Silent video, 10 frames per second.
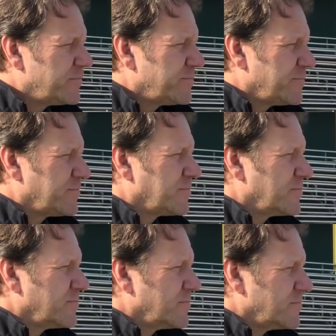
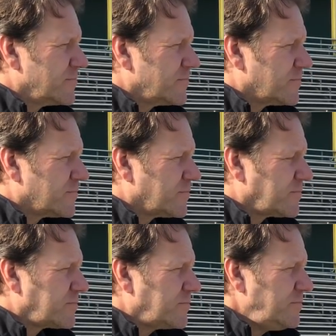
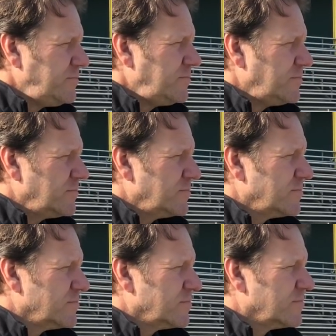
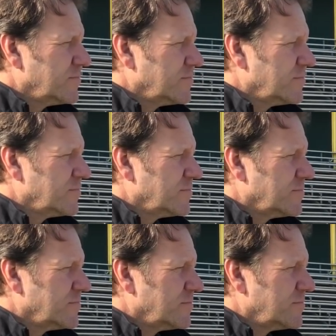
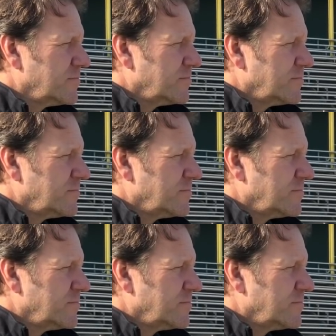(silent)